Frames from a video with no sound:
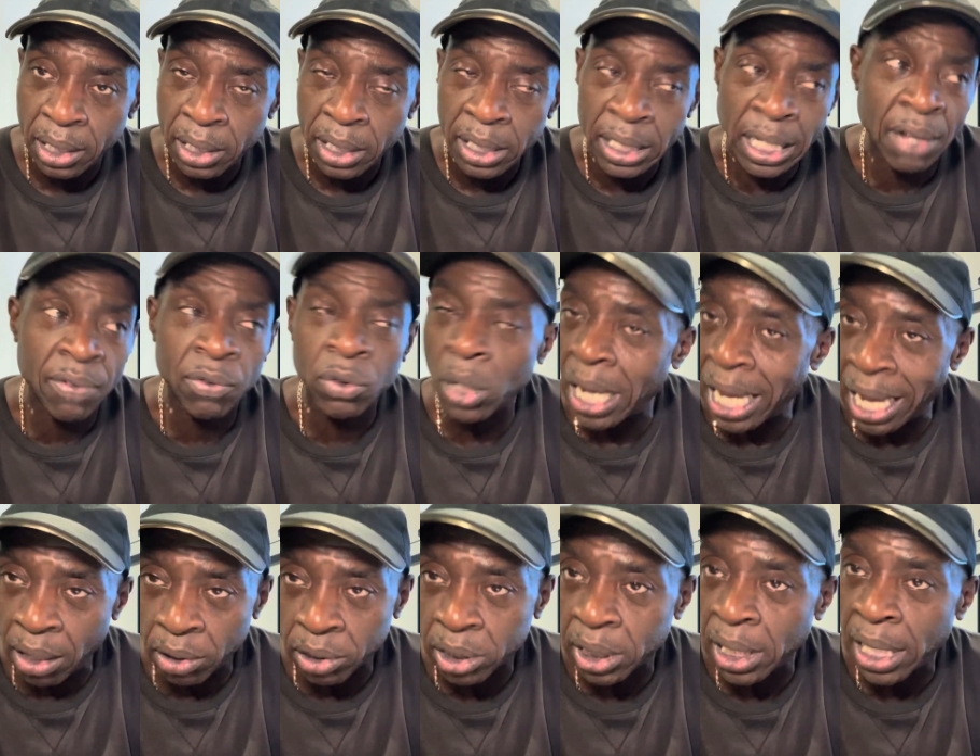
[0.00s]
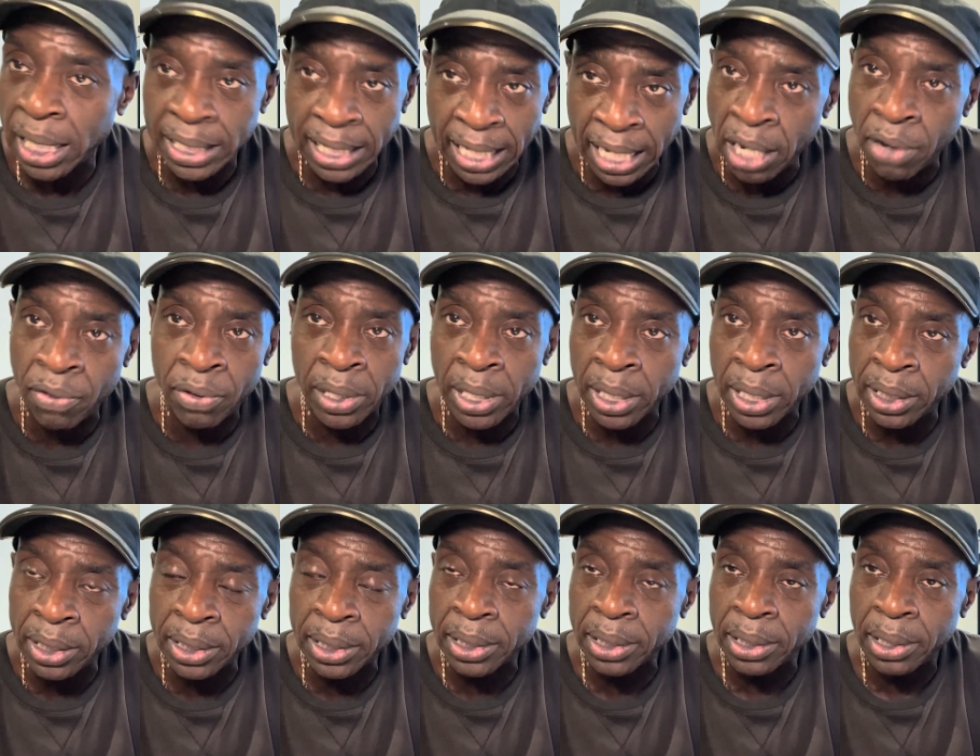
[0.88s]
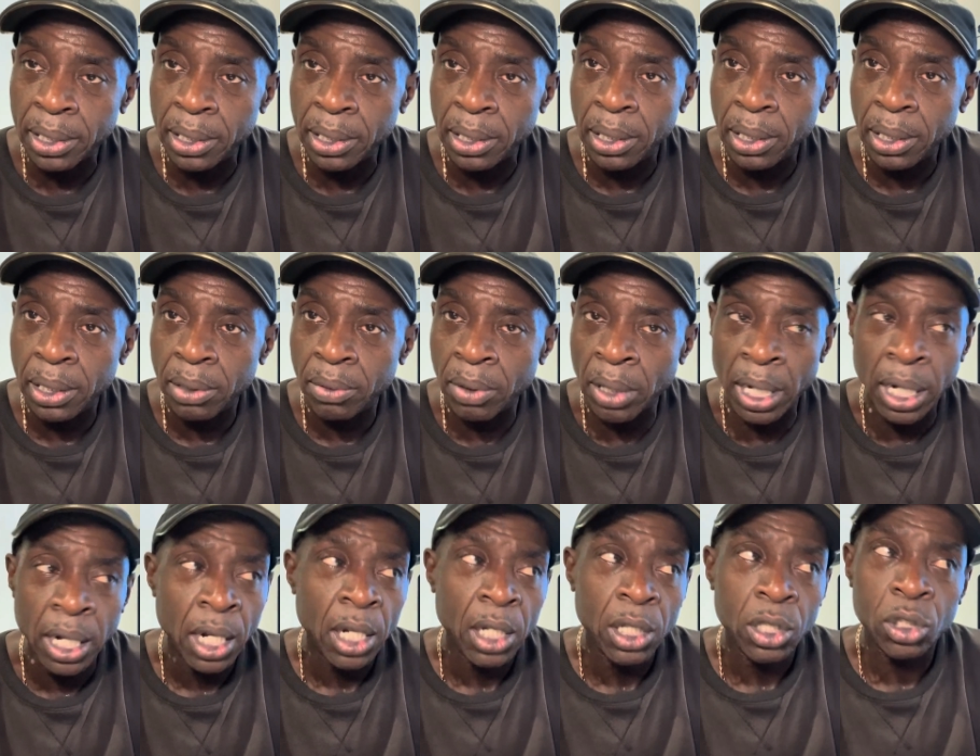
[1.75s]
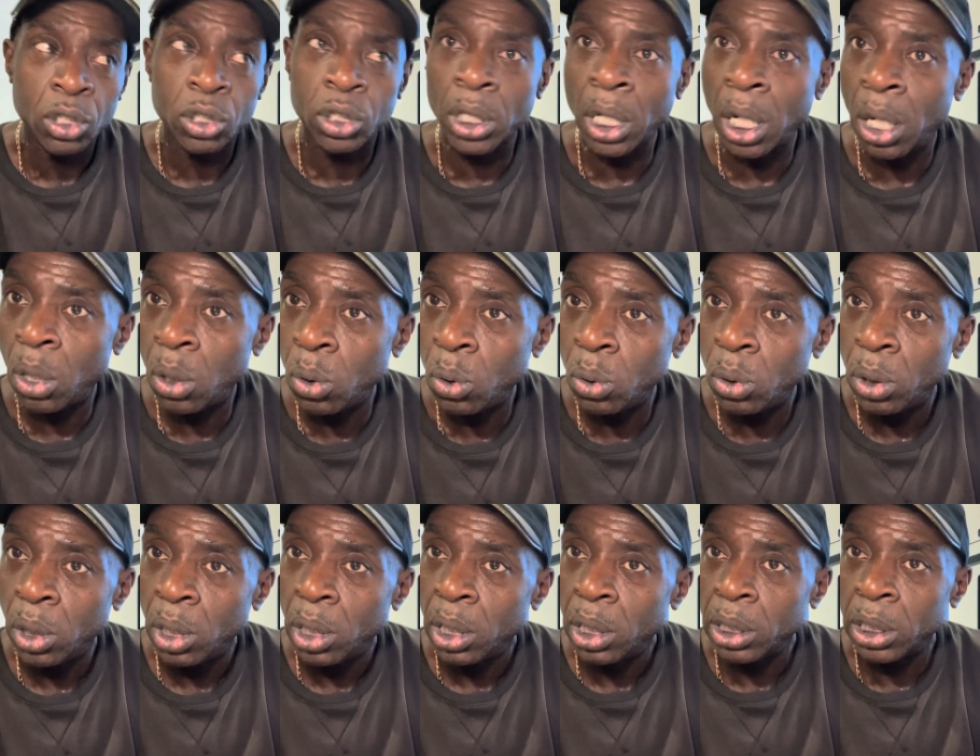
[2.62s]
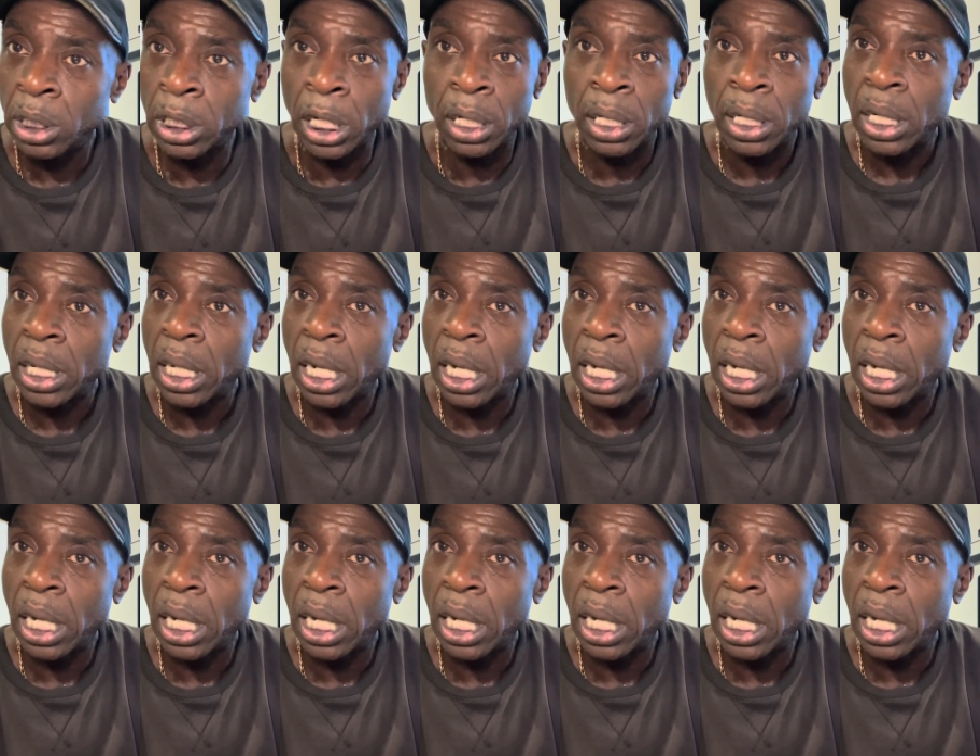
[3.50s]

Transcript: They haven't got outside areas, right? So, you know,